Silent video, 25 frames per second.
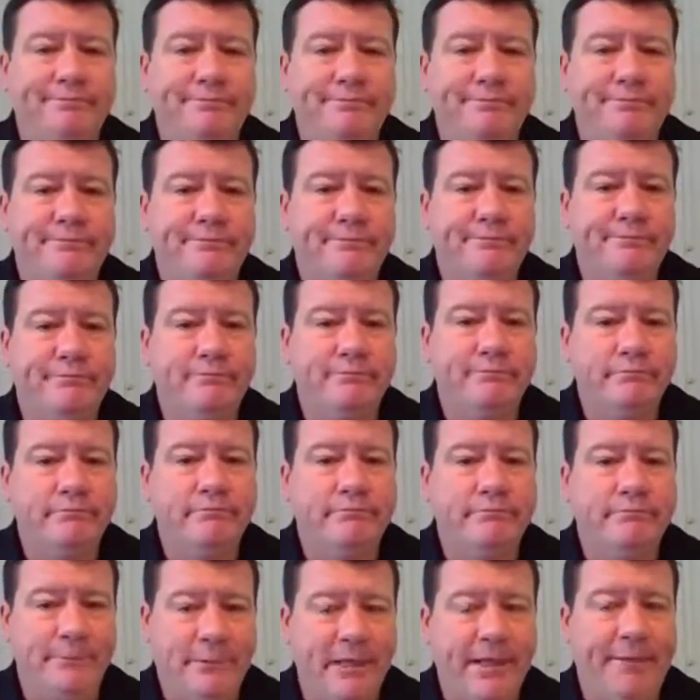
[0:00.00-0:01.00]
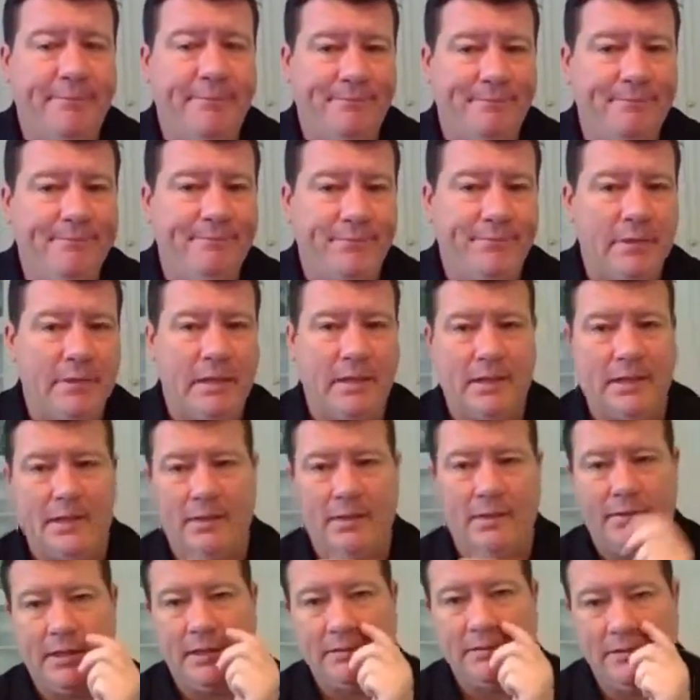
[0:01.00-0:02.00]
Yeah. Yeah.
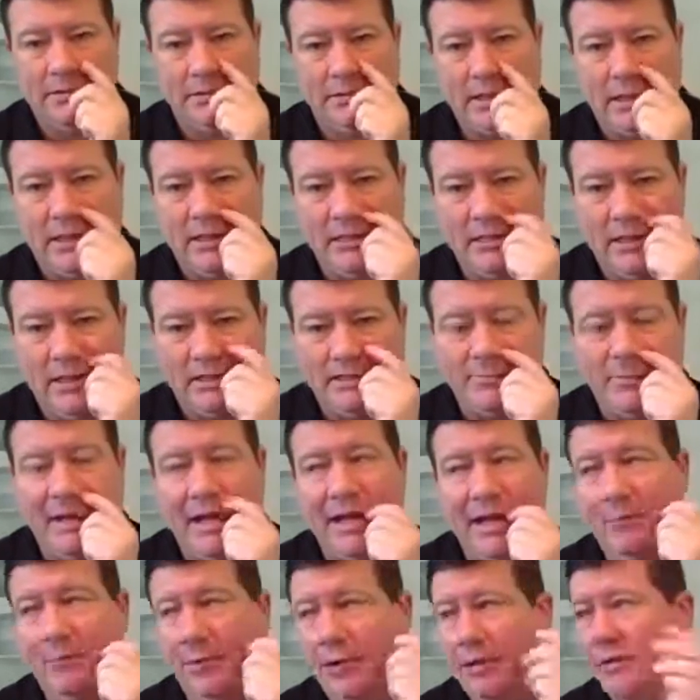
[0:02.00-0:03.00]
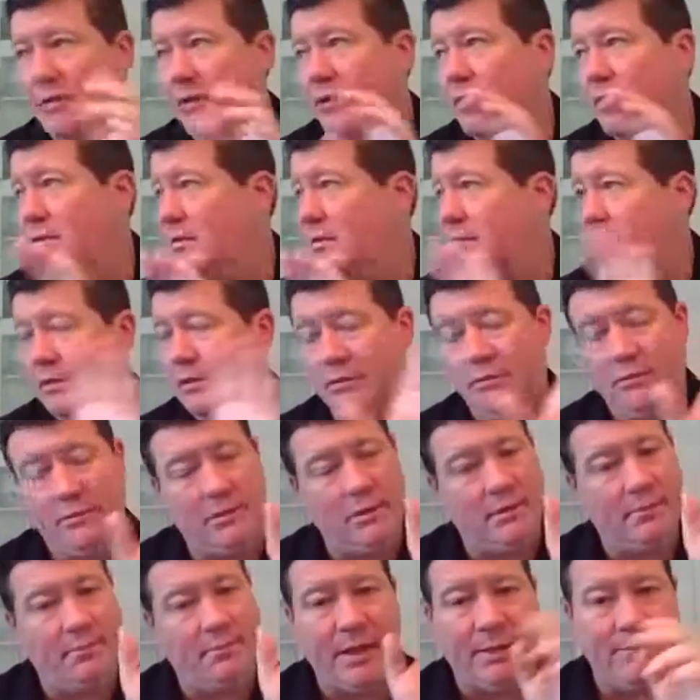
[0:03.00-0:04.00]
Yeah, that's uh, that's my opinion. There,
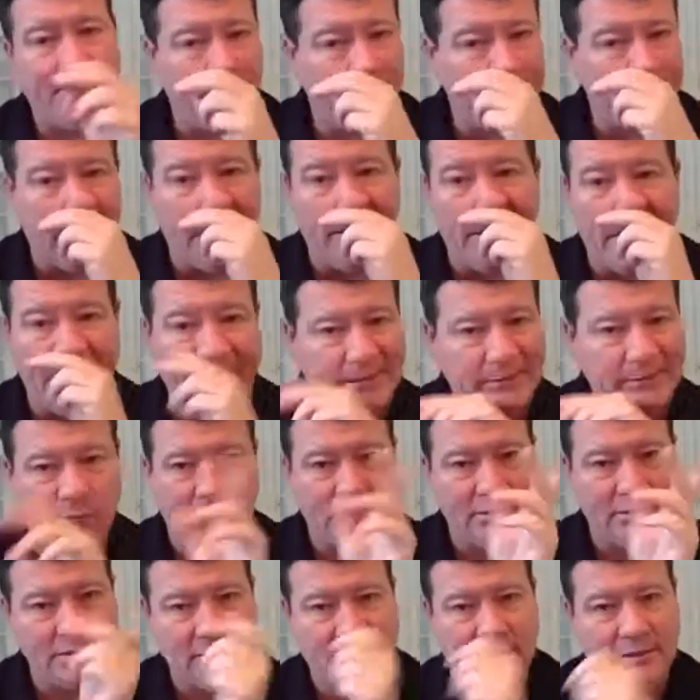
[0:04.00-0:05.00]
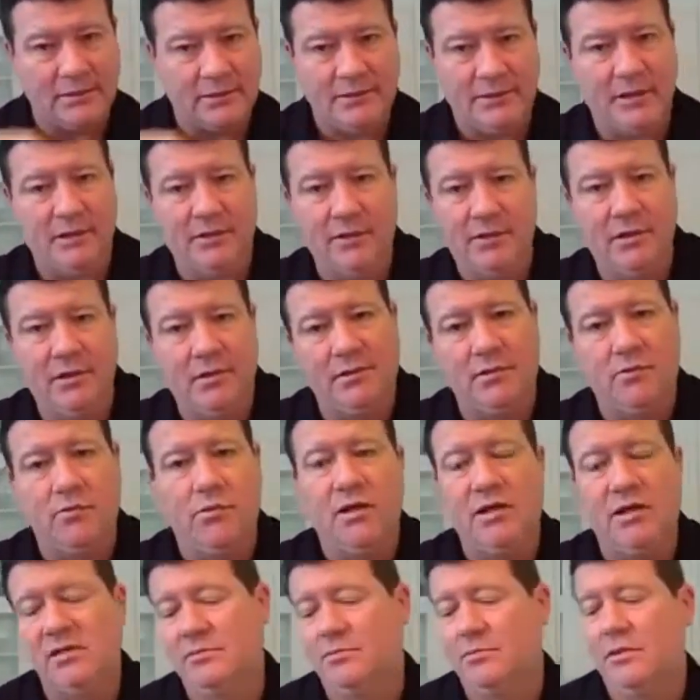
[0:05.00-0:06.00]
there, are people that are experts that can tell you
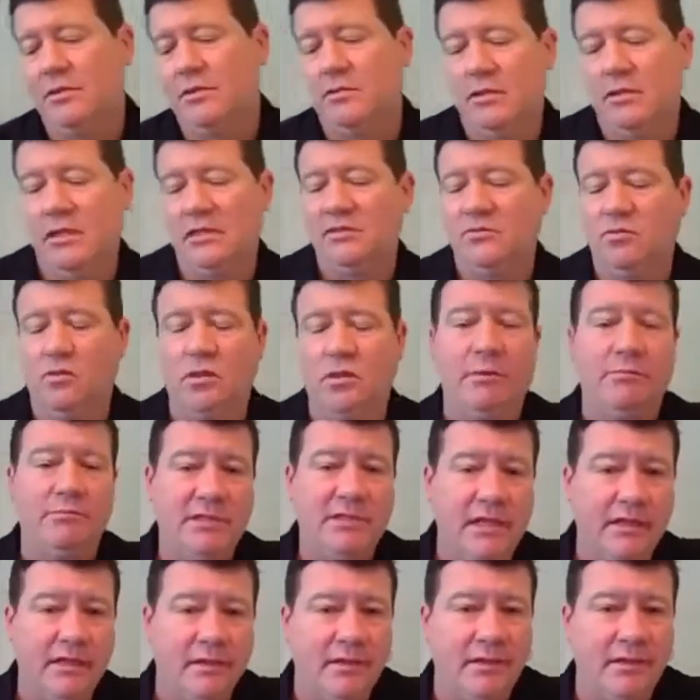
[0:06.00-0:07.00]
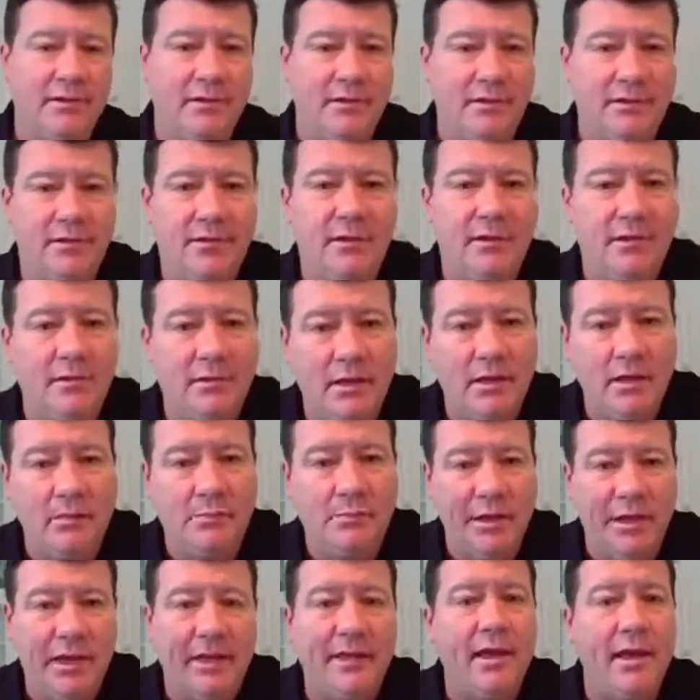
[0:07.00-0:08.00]
otherwise, but that's what I'm taking to the uh,
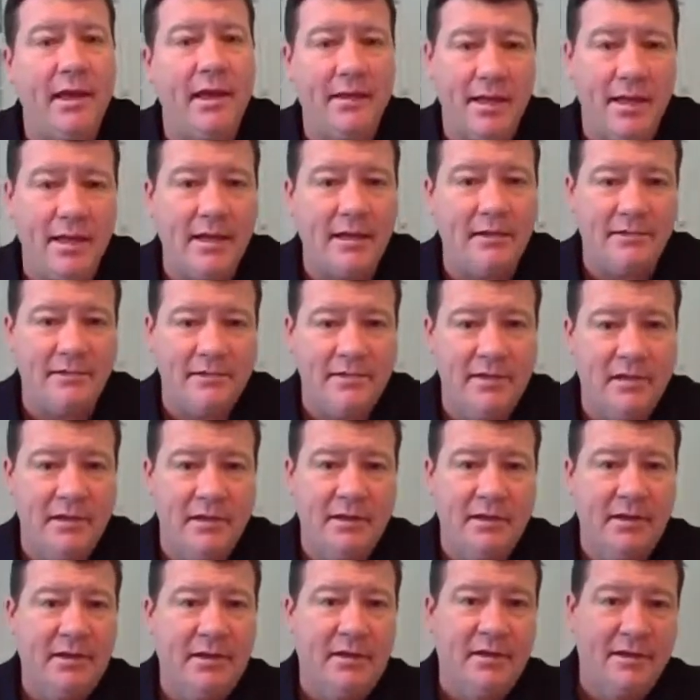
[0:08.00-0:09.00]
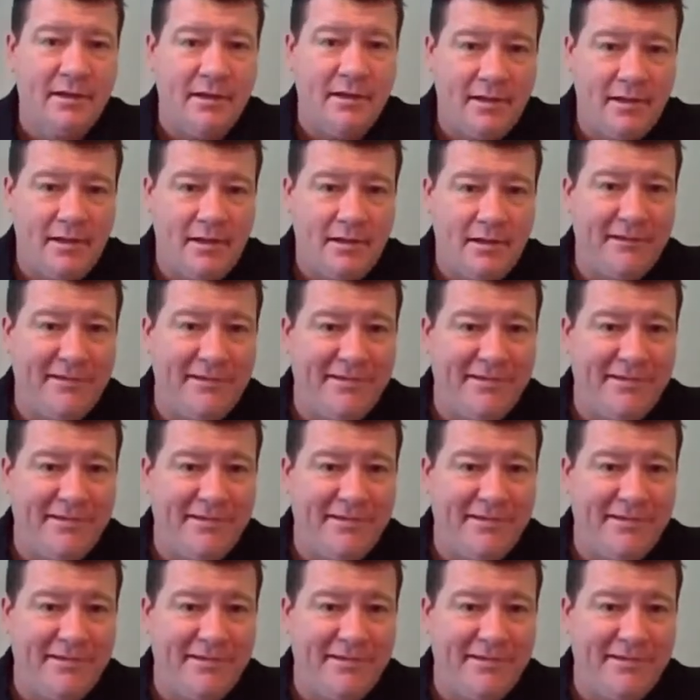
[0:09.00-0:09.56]
Pancake House. Uh,